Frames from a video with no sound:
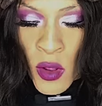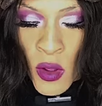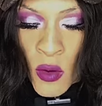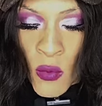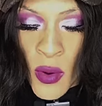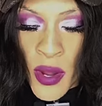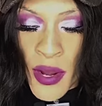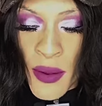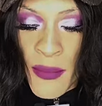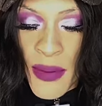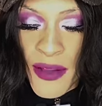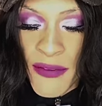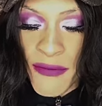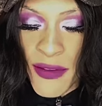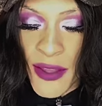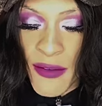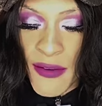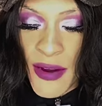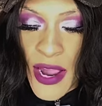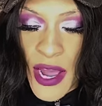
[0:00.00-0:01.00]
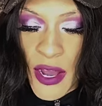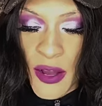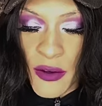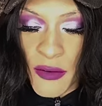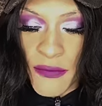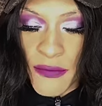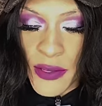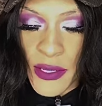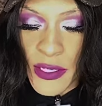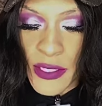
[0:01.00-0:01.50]
One of my favorite
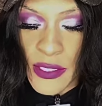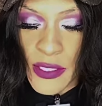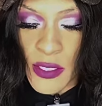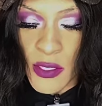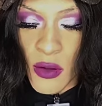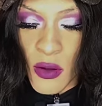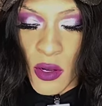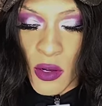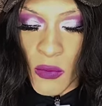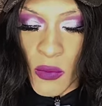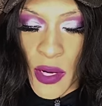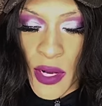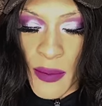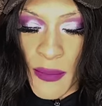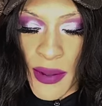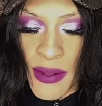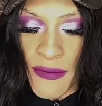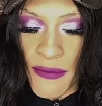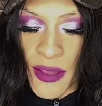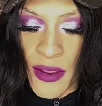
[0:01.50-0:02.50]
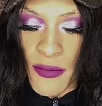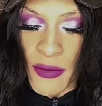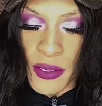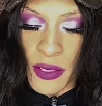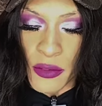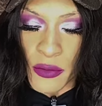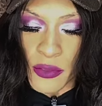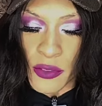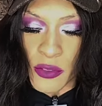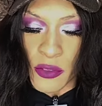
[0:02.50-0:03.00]
outfits on one of my favorite
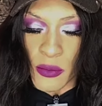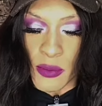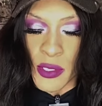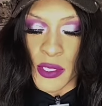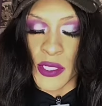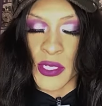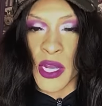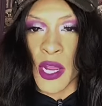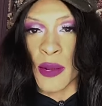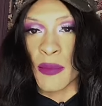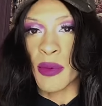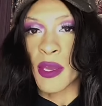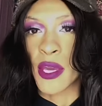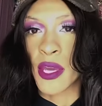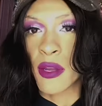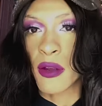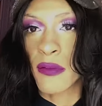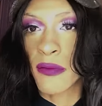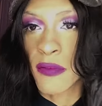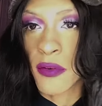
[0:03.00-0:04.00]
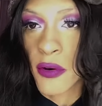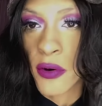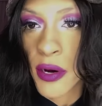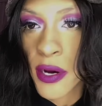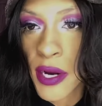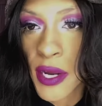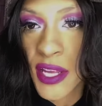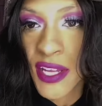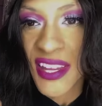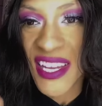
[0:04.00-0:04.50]
YouTubers. I'm here for
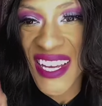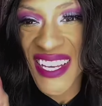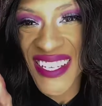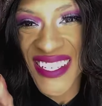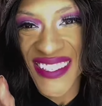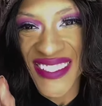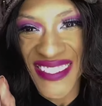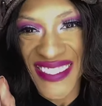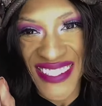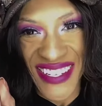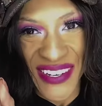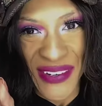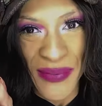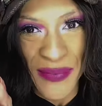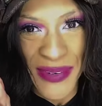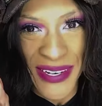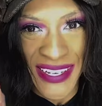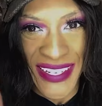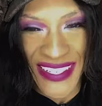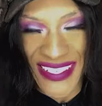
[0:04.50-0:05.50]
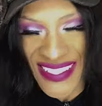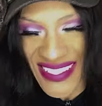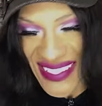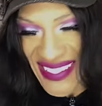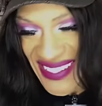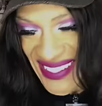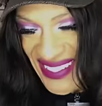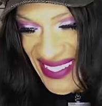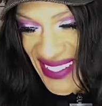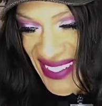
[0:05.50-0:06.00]
it. Thank you so
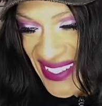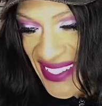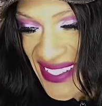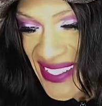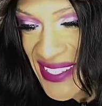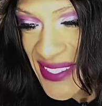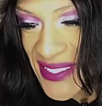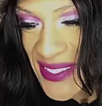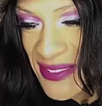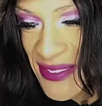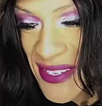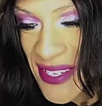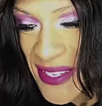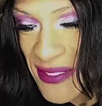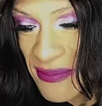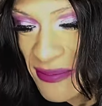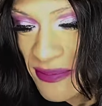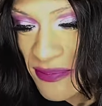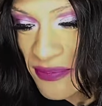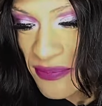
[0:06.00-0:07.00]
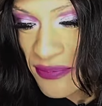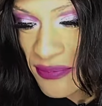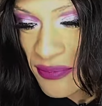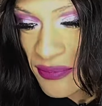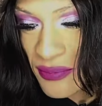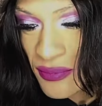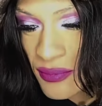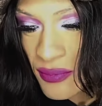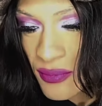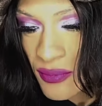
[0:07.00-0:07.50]
much. You're so sweet.
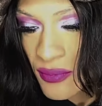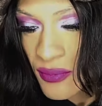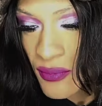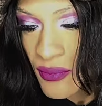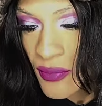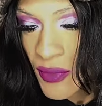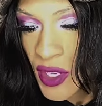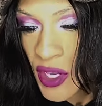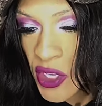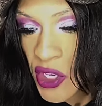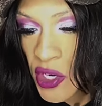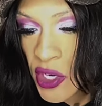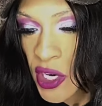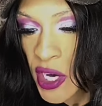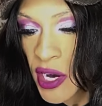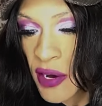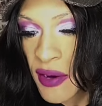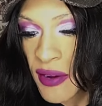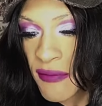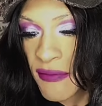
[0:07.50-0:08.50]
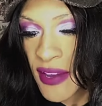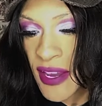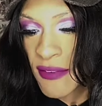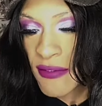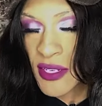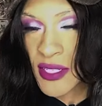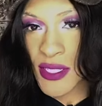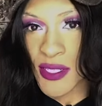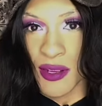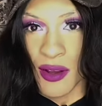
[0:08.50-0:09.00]
Your current
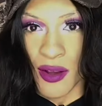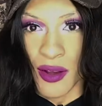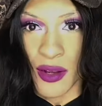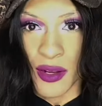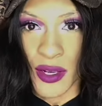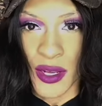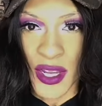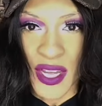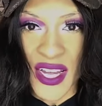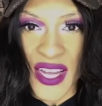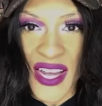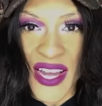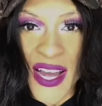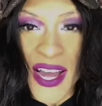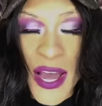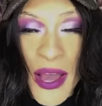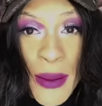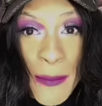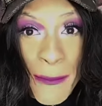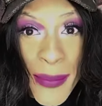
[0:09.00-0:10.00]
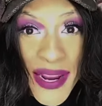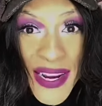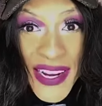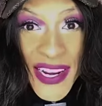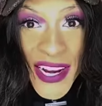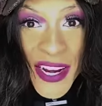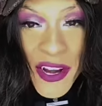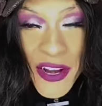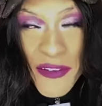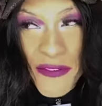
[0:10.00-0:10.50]
favorite song. My
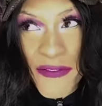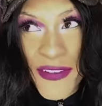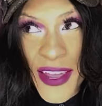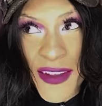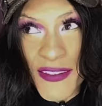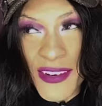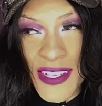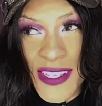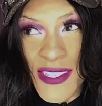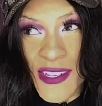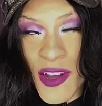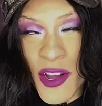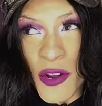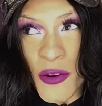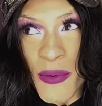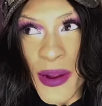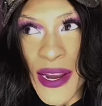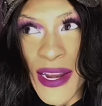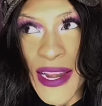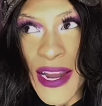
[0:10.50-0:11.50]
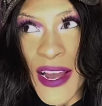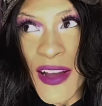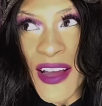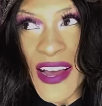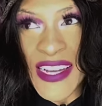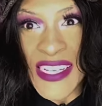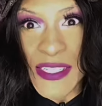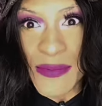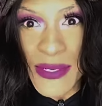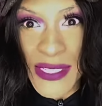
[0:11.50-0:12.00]
current favorite song right now
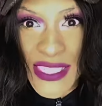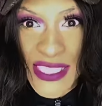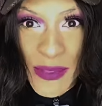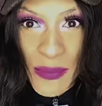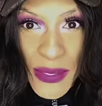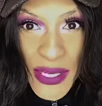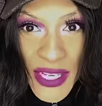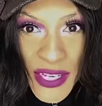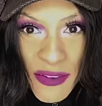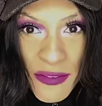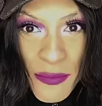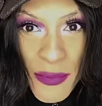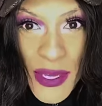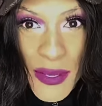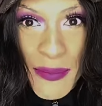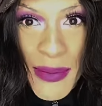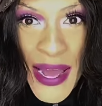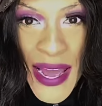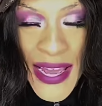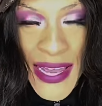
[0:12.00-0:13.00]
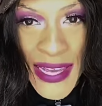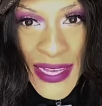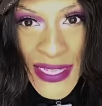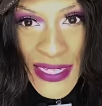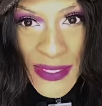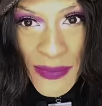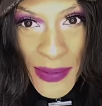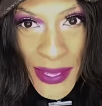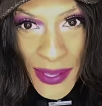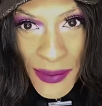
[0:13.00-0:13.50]
has been Speak of Me by
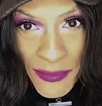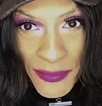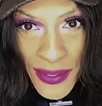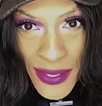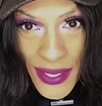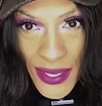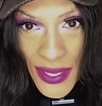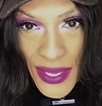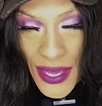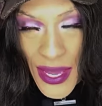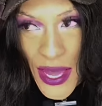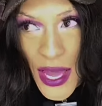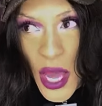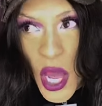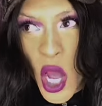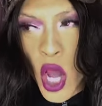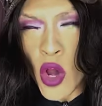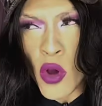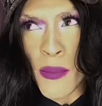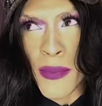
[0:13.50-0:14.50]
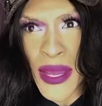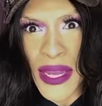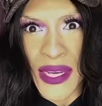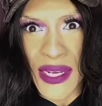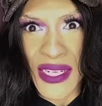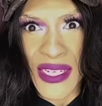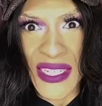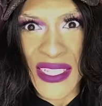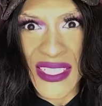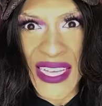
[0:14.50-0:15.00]
Itsbambii. Oh my
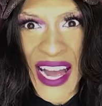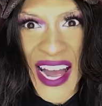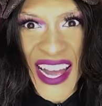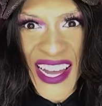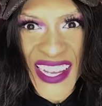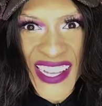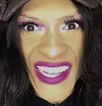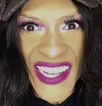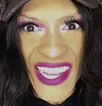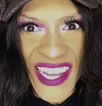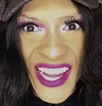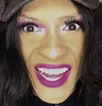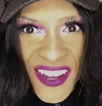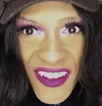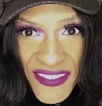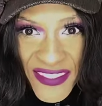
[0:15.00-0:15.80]
goodness, I love